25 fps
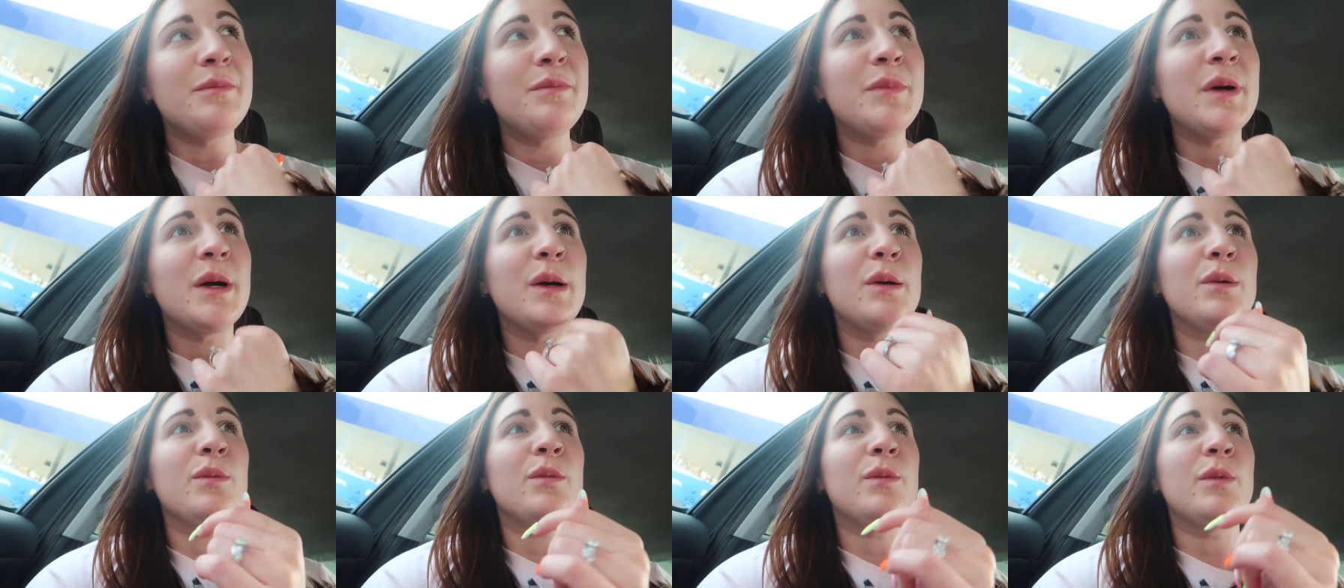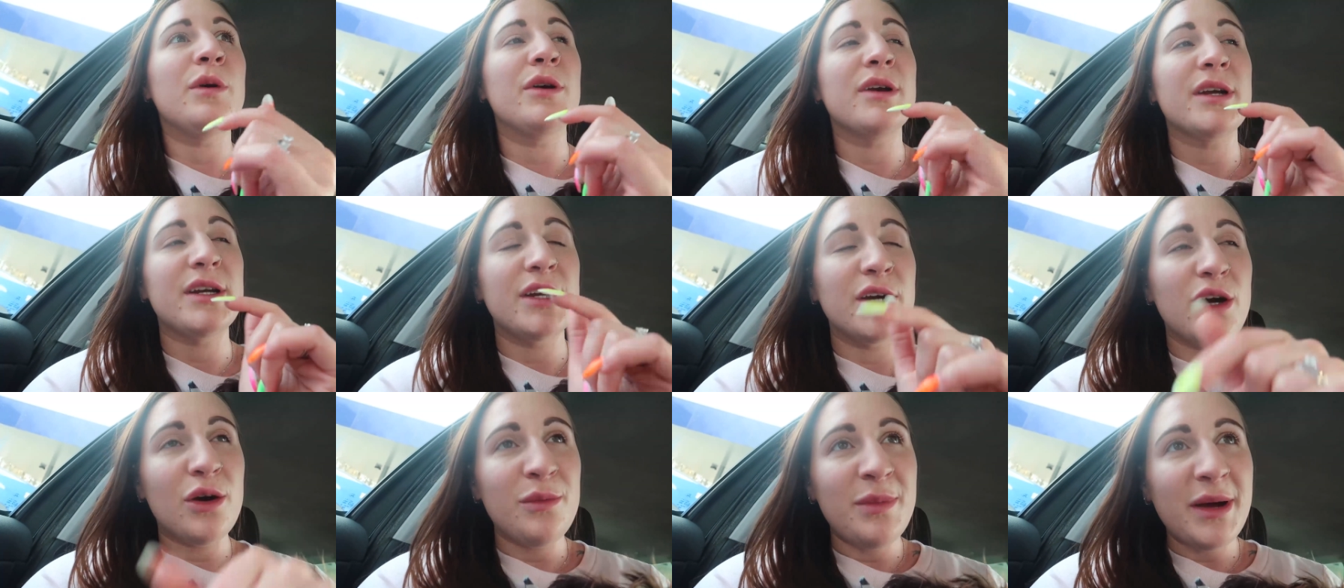but we're
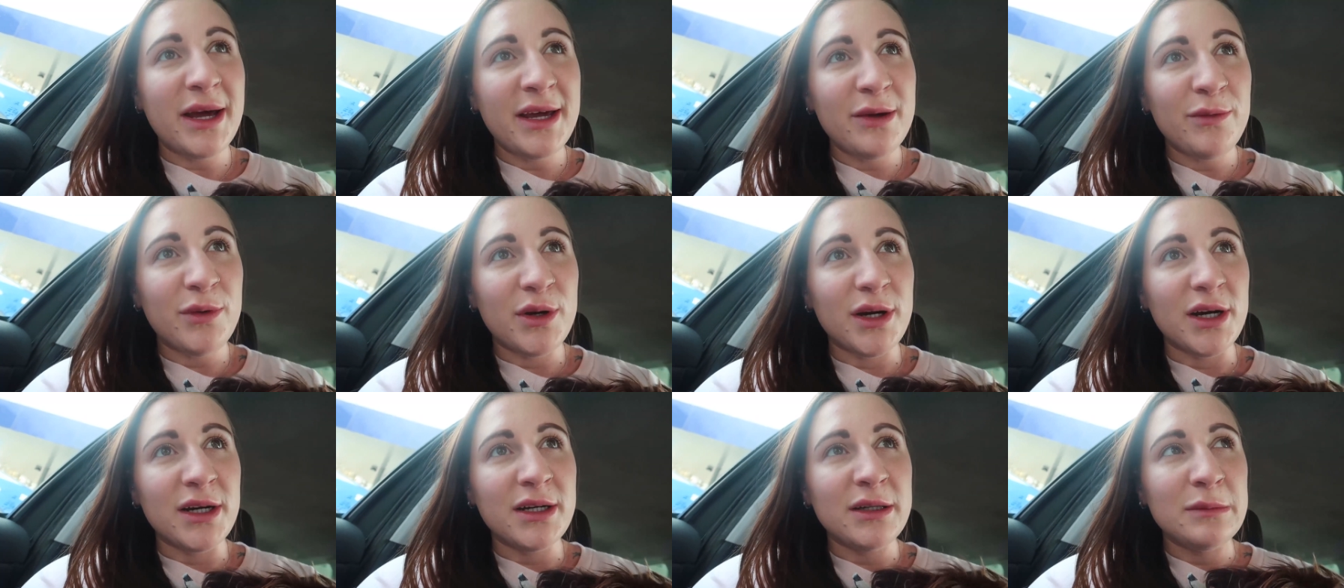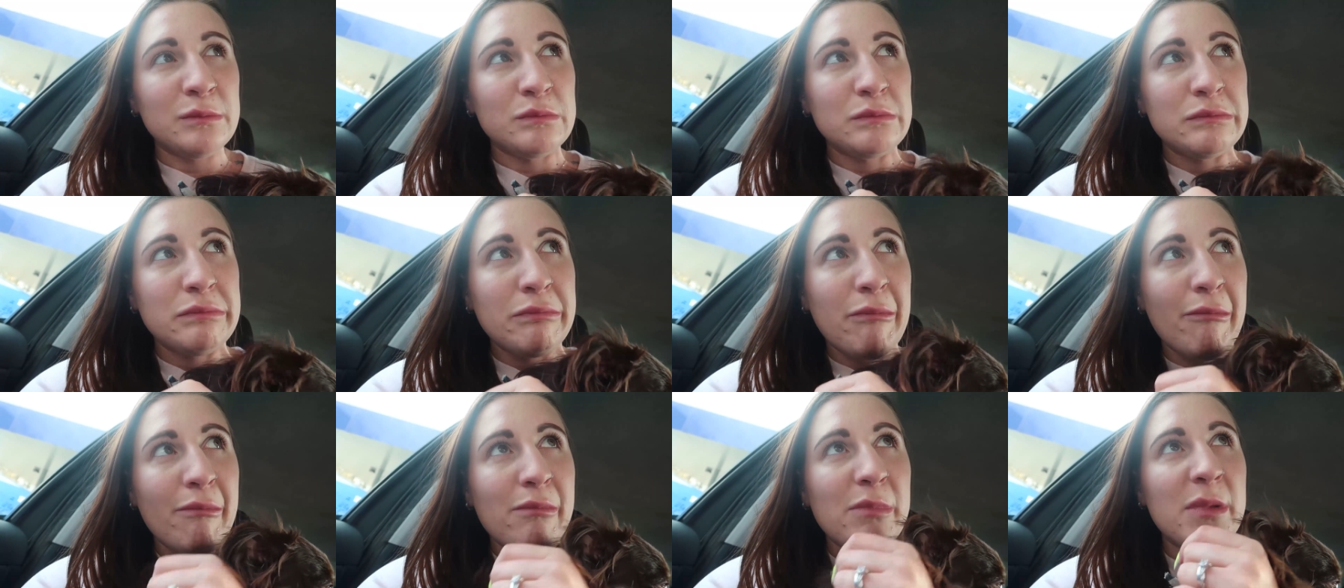gonna go by work
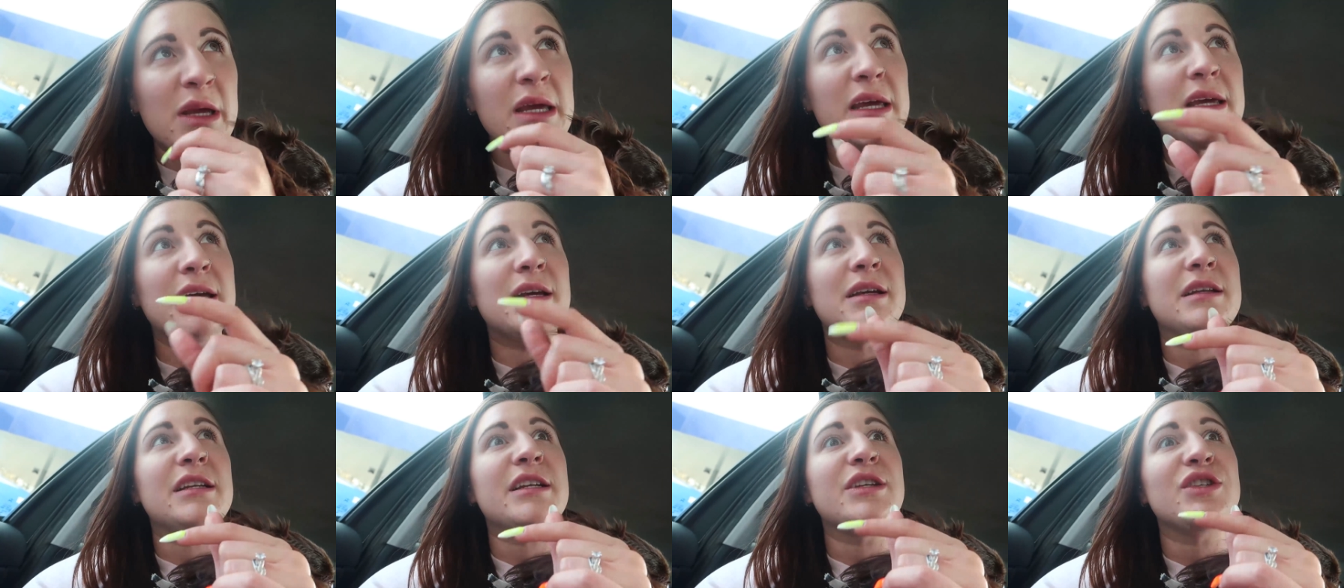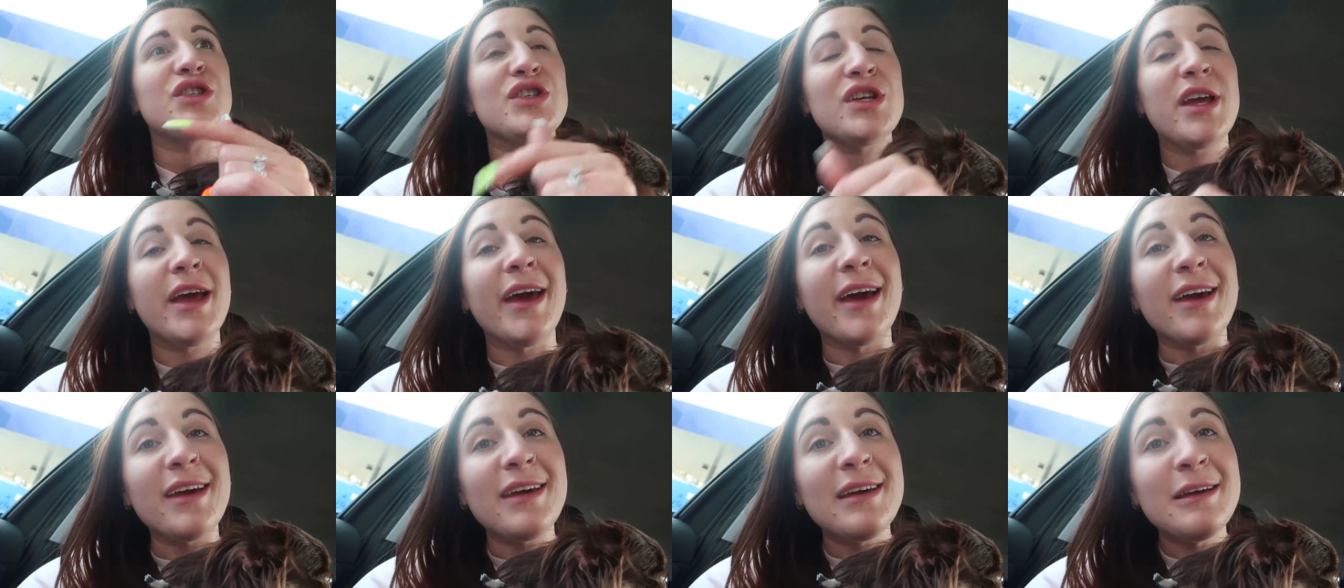and
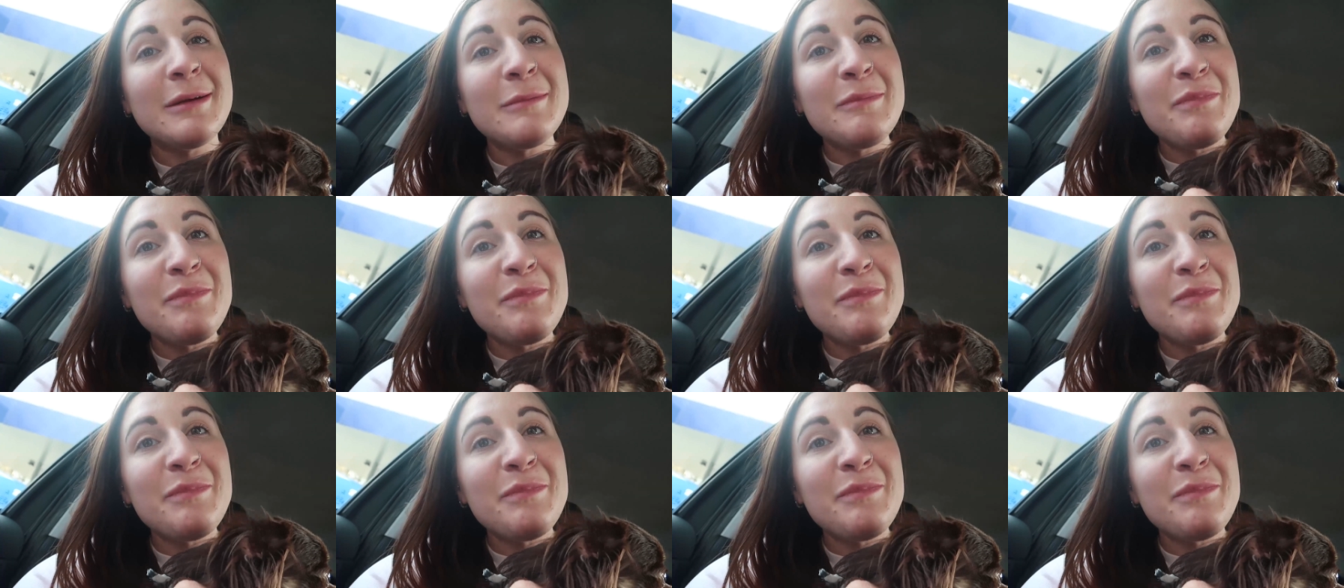check